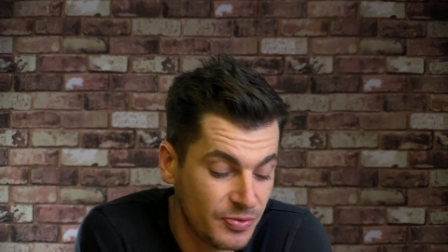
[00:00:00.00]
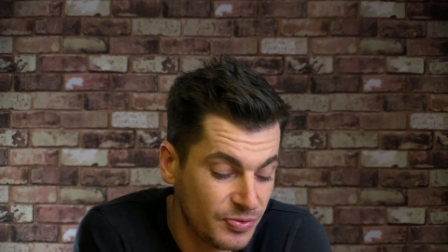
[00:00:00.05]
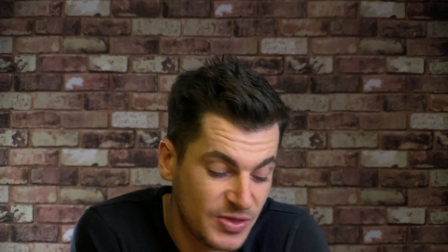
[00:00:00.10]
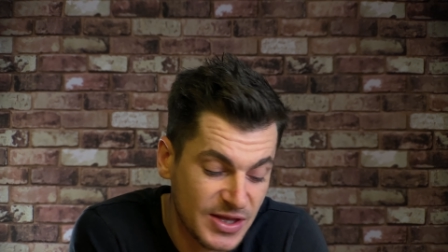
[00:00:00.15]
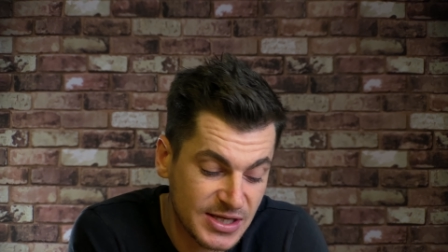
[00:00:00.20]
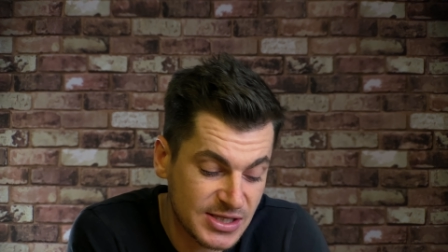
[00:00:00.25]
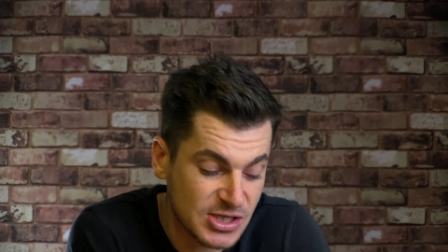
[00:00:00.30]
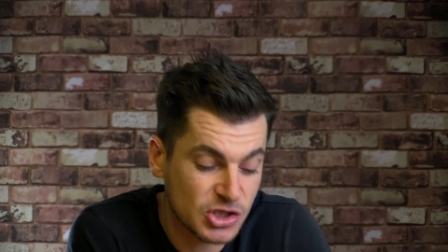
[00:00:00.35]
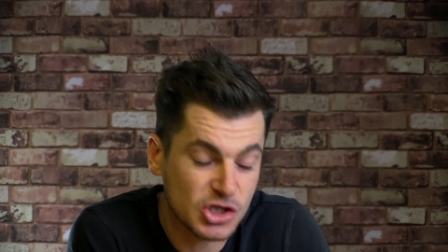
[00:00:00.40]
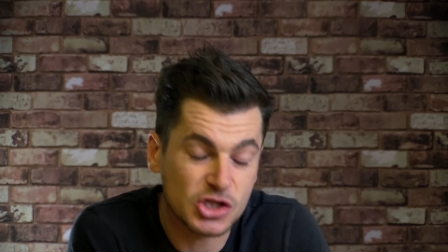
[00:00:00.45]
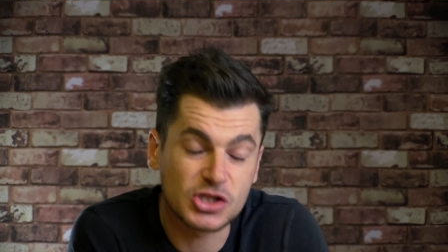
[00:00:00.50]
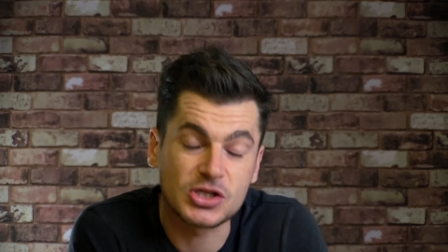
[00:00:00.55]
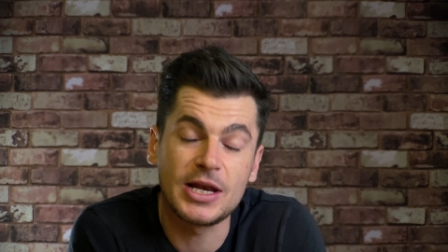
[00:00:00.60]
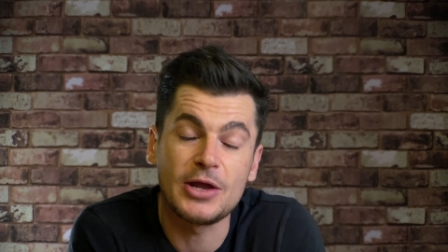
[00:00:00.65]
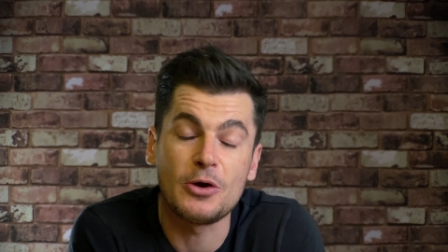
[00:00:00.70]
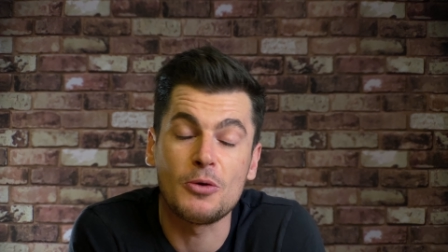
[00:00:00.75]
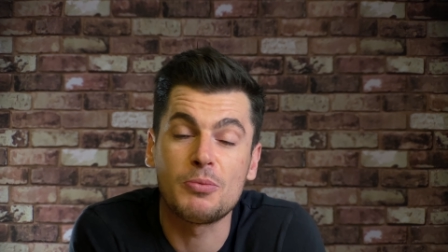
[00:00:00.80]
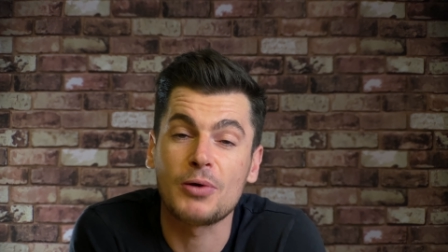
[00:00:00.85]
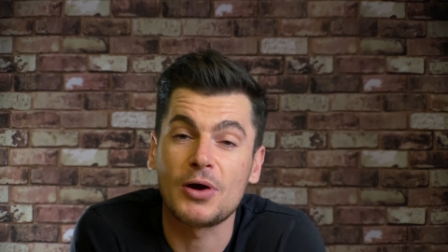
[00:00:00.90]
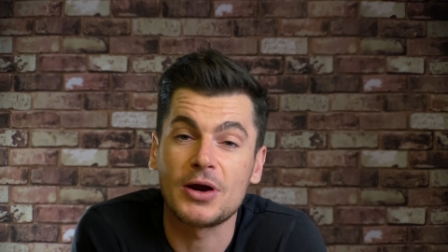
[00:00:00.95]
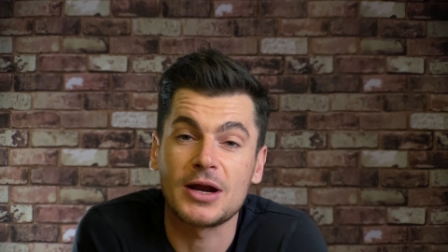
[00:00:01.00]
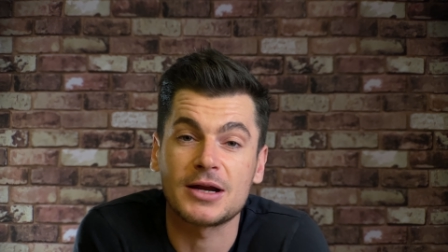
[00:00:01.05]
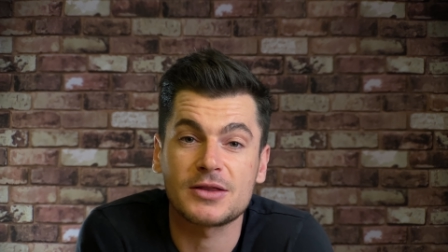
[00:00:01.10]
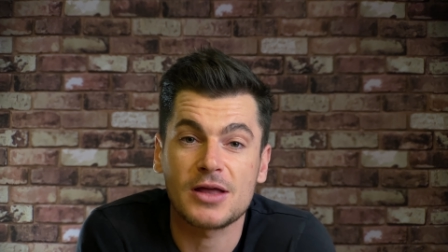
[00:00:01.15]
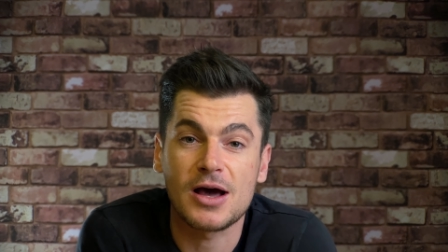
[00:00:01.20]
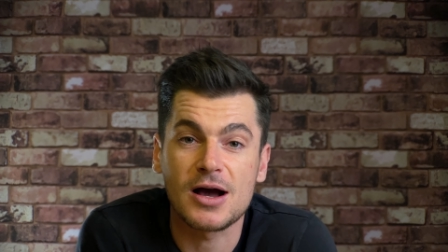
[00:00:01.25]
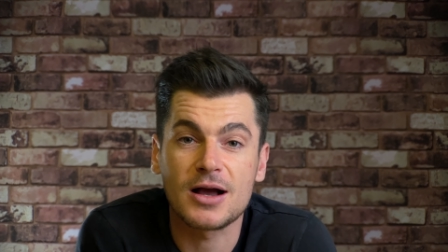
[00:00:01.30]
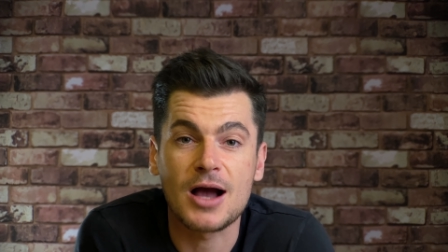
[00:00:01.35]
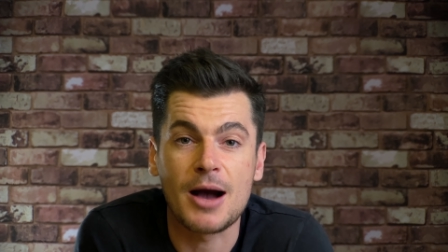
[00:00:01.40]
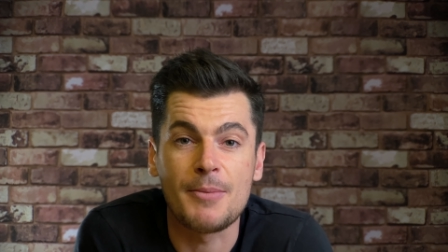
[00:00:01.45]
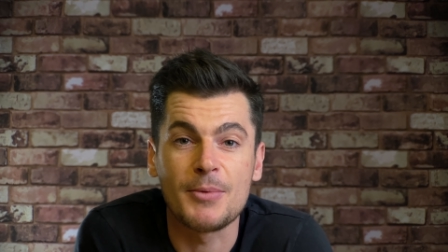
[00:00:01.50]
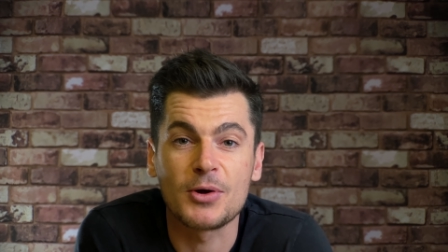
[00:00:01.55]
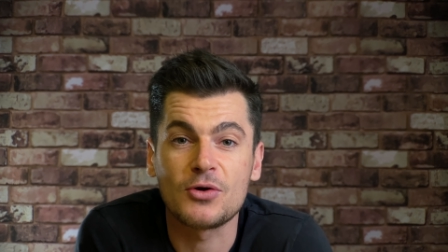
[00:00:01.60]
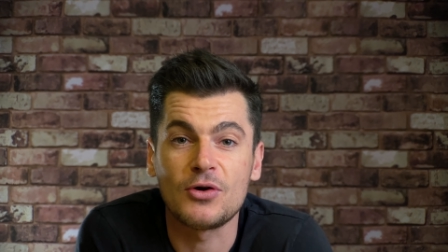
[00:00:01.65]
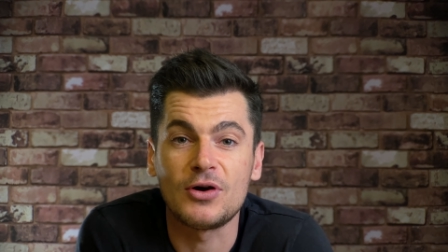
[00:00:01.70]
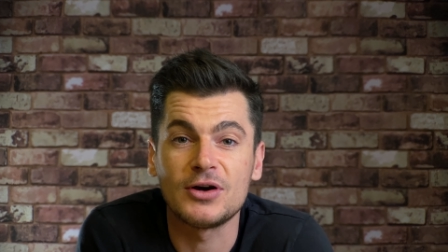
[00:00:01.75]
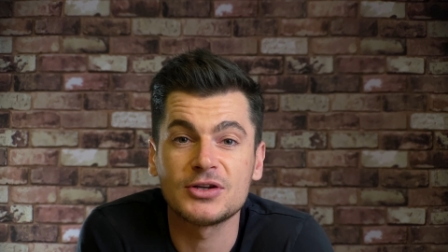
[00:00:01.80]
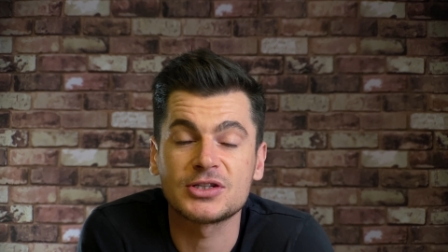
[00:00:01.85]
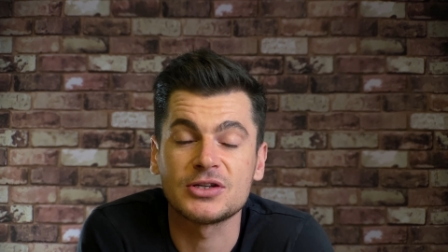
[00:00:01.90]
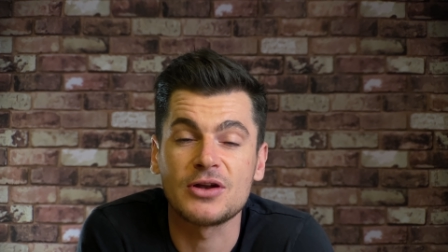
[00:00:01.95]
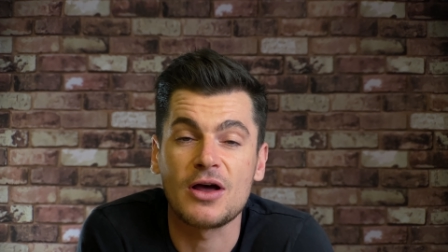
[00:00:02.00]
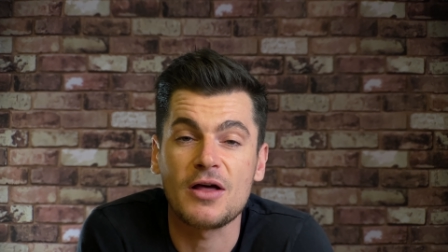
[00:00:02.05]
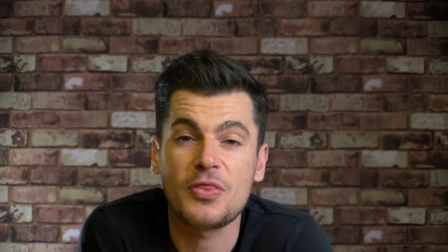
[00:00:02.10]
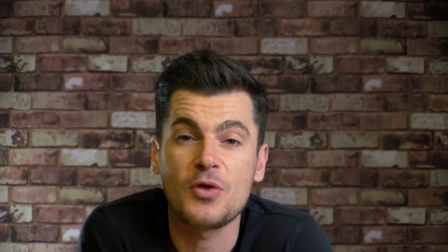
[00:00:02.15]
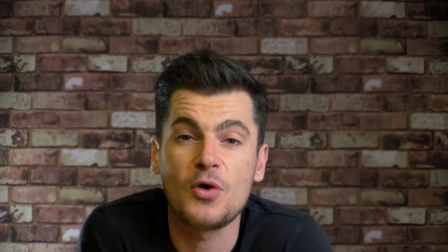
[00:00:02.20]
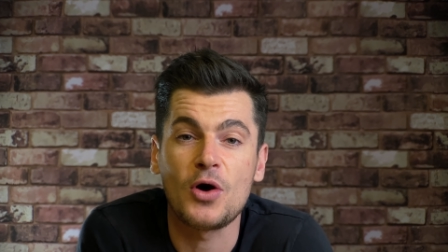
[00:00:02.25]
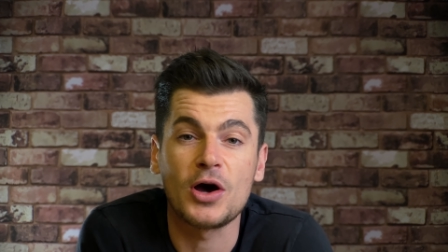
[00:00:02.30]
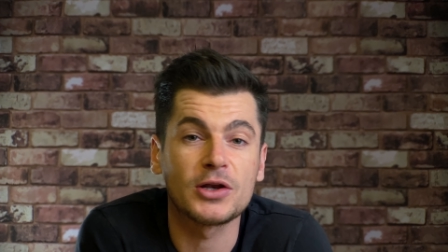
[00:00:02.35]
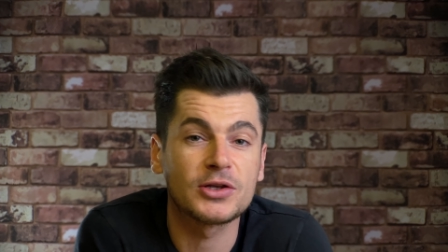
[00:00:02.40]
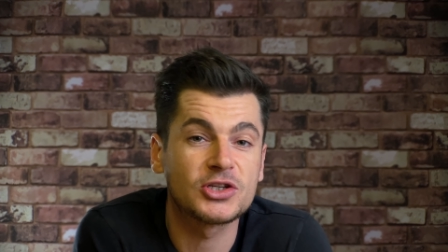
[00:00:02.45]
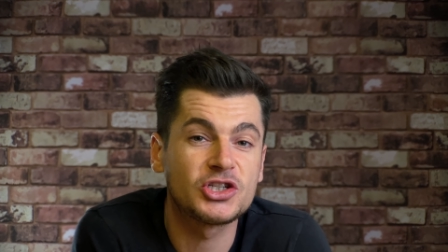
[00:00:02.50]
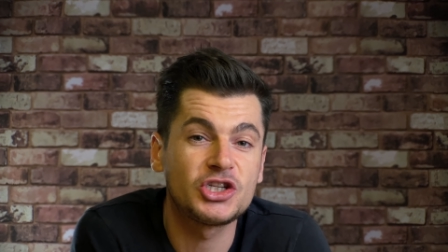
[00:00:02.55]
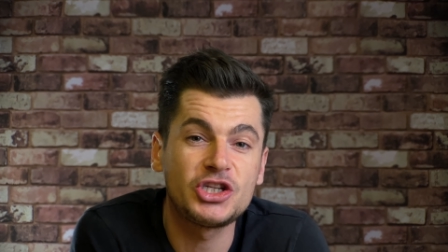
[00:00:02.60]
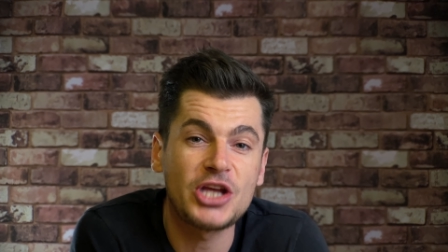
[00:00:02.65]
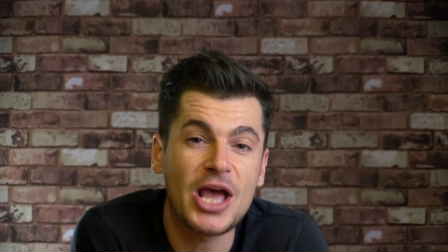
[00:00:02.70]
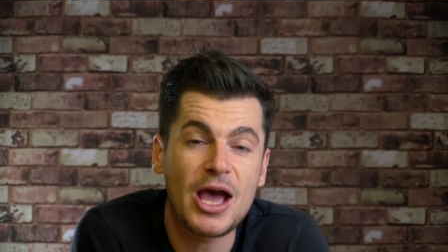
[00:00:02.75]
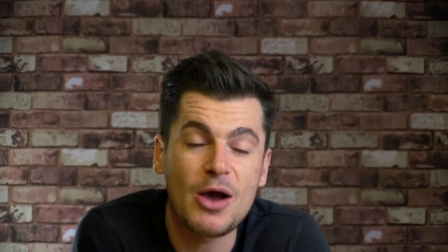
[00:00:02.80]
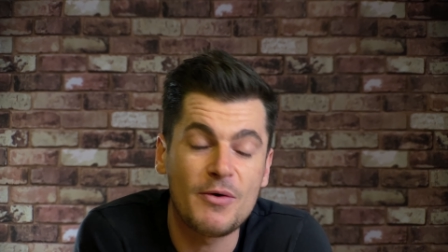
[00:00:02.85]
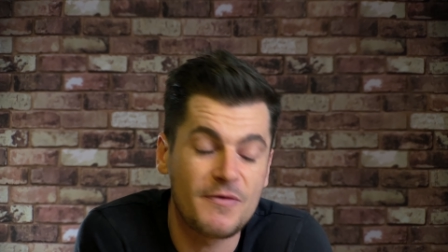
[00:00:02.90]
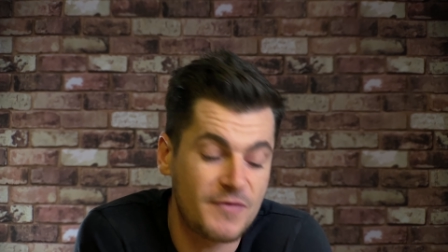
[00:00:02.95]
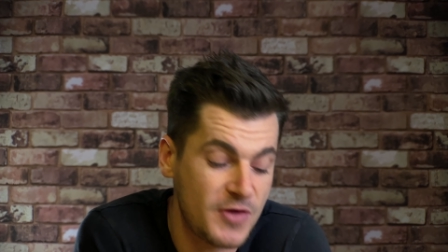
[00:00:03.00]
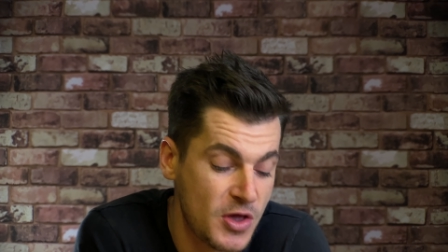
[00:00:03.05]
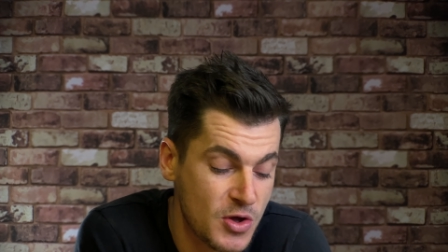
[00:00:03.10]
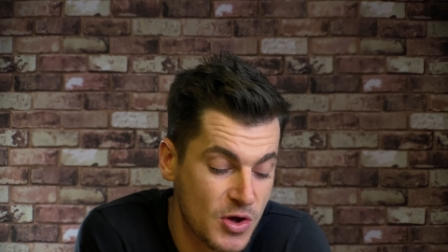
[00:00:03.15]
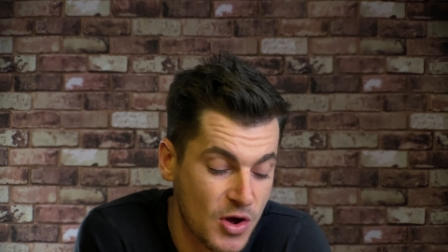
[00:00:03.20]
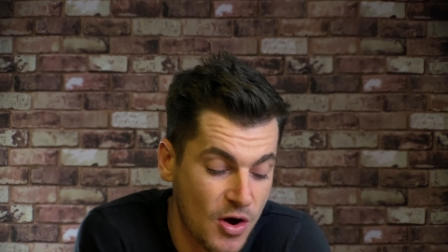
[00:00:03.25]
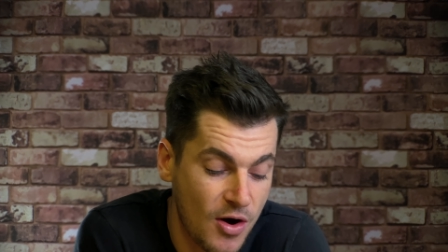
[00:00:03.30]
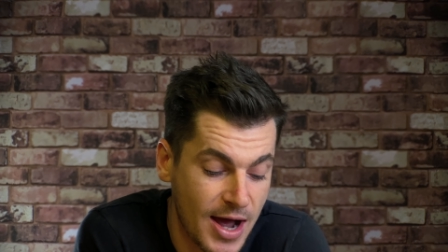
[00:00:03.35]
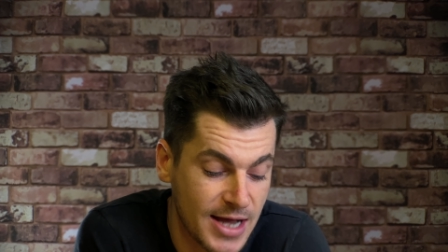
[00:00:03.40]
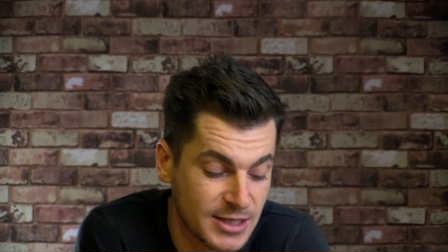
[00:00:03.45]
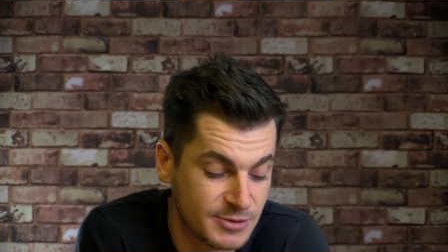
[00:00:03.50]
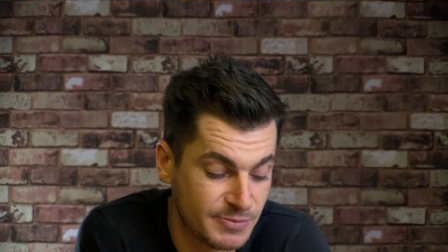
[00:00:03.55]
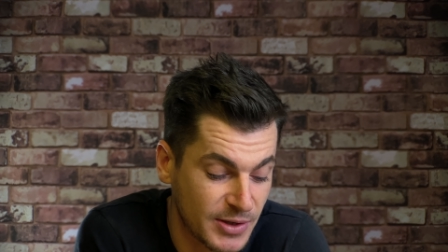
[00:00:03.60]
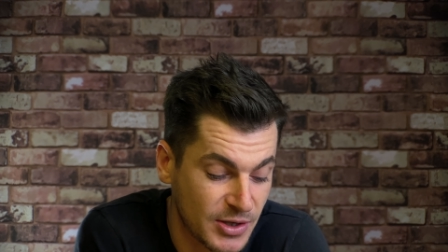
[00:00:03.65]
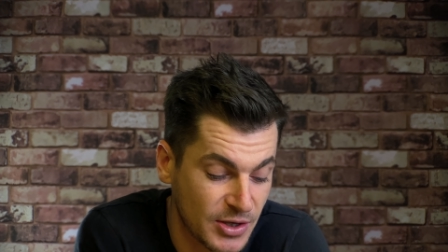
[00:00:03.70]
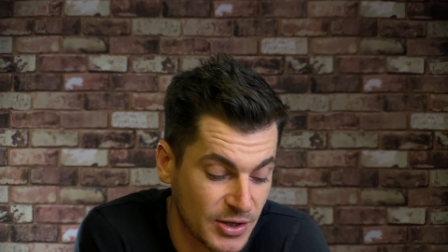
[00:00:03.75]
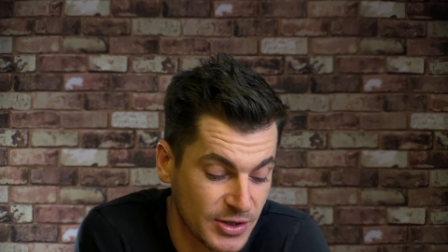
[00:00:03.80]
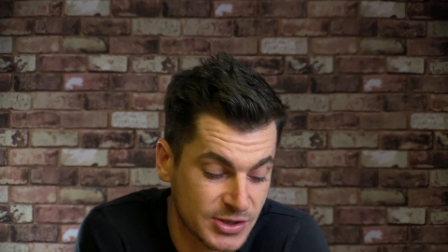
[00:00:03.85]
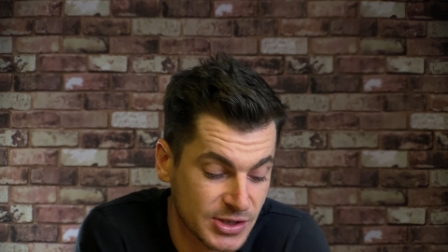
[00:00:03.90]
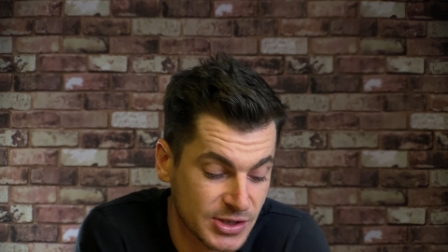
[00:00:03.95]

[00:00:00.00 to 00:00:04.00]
this is just a little product that I come across and I thought I'd share with you guys because